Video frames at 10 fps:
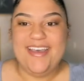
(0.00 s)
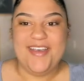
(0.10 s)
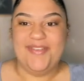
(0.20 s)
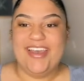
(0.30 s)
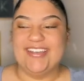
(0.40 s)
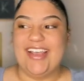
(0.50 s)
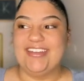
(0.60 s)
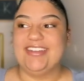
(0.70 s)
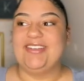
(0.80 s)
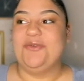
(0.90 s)
because I
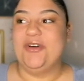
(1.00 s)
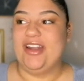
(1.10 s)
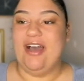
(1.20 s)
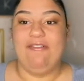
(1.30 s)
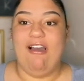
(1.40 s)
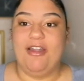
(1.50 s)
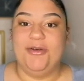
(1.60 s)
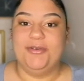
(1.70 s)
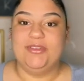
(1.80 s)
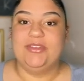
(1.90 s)
just wanted
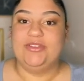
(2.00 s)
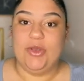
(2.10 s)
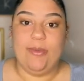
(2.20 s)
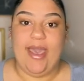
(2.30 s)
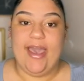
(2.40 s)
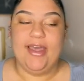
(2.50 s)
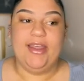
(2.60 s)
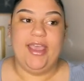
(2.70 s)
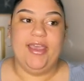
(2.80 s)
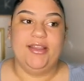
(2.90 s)
avocados so bad,
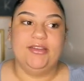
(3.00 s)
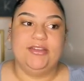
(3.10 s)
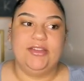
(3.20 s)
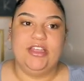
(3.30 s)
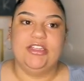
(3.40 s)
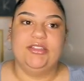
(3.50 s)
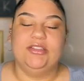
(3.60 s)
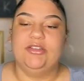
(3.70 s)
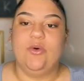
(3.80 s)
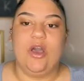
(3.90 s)
and the
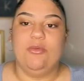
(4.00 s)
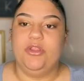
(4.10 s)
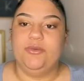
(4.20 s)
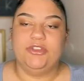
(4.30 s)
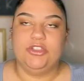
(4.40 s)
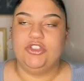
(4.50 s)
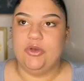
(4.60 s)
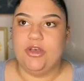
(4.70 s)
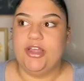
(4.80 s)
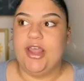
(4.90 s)
guacamole was just so
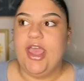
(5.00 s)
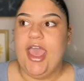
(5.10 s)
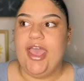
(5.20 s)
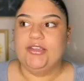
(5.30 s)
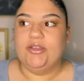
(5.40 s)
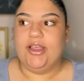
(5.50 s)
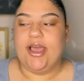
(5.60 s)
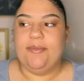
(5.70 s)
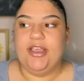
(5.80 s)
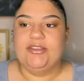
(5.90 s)
good. And so like I
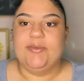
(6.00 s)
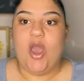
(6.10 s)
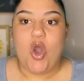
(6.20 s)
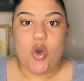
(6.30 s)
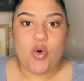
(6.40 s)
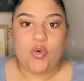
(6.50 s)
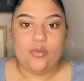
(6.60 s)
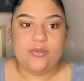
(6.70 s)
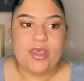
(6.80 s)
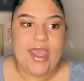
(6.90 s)
made some at
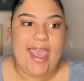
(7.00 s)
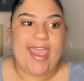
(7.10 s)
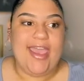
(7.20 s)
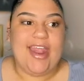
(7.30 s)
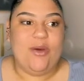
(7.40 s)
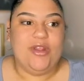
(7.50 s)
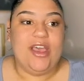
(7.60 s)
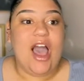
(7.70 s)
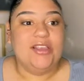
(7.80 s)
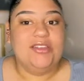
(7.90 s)
home and I went and
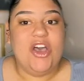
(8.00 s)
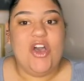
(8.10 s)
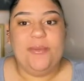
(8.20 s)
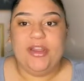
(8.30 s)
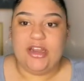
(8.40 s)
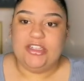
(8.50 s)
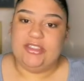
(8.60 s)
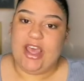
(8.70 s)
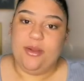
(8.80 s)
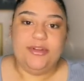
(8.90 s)
got some, and I just
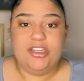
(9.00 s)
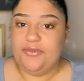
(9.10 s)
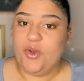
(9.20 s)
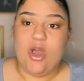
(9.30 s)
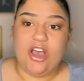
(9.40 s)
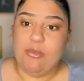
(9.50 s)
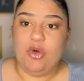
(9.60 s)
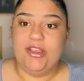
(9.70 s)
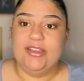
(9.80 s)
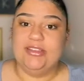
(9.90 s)
had a bunch of different
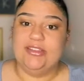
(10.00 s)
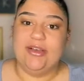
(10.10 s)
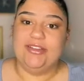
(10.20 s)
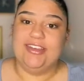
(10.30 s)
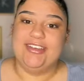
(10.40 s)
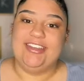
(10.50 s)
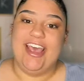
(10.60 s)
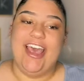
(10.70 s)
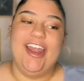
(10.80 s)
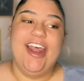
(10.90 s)
guacamoles and salsas that